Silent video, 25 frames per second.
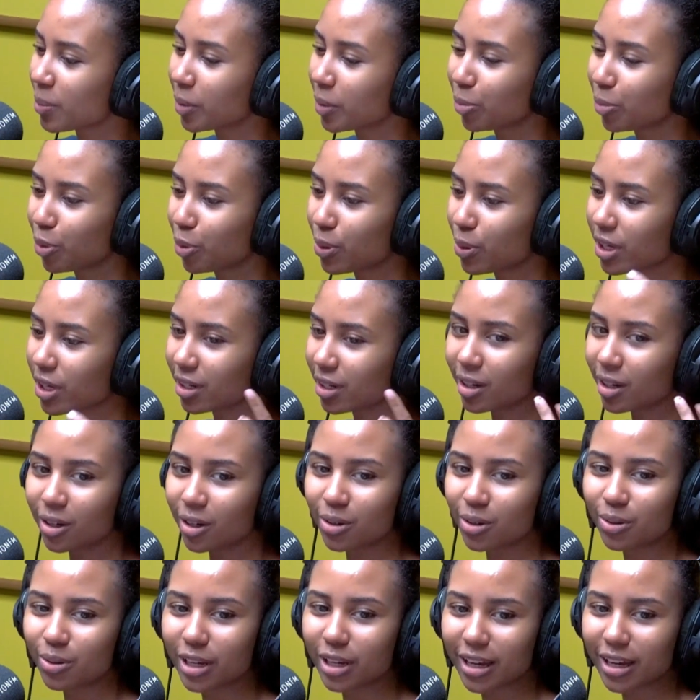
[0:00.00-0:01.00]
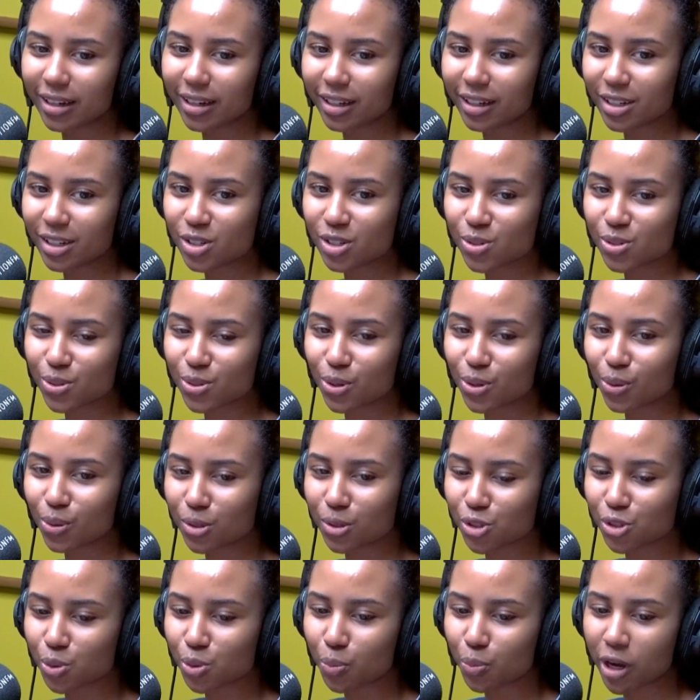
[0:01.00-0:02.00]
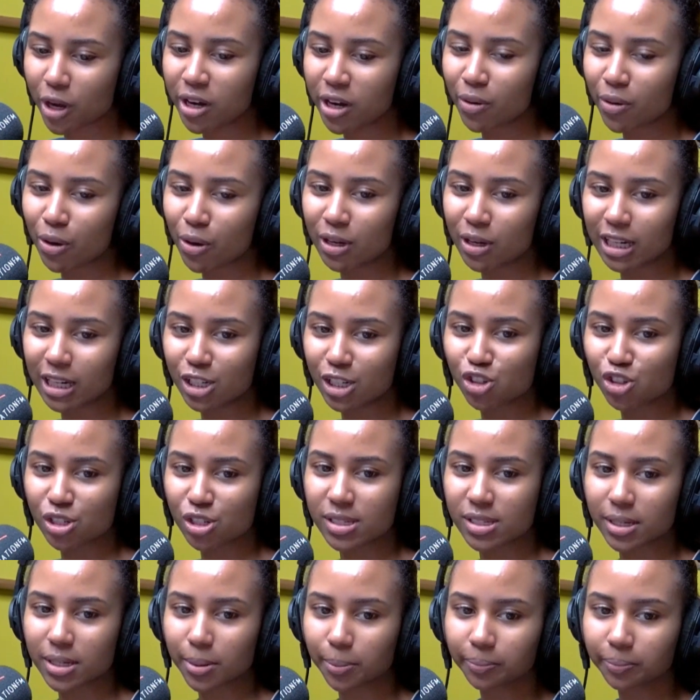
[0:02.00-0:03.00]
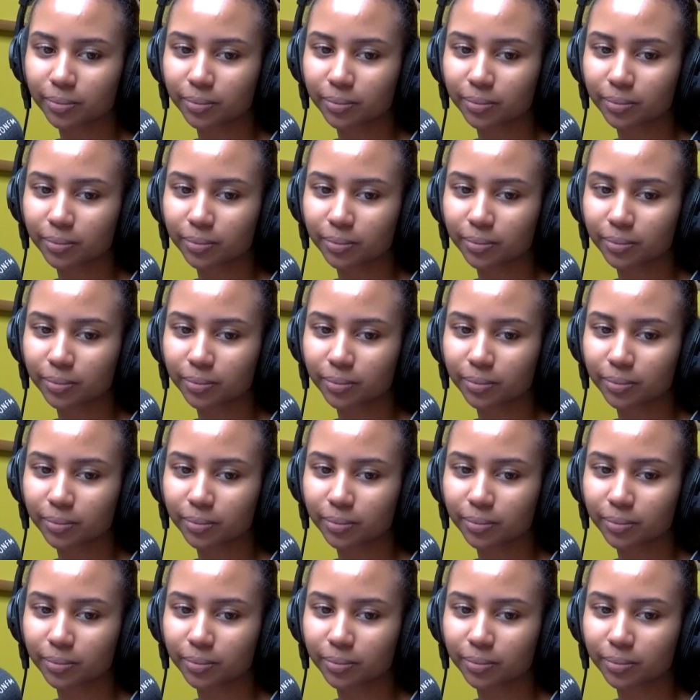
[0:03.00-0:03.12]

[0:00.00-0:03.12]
Maybe we can now get to your question, Brian, around literacy.